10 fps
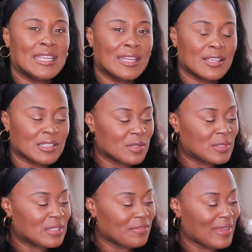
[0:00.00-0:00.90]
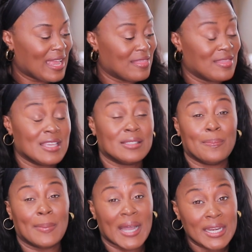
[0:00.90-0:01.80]
exclusive, and this
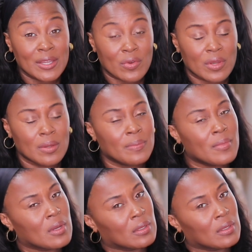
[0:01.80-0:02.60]
body cream.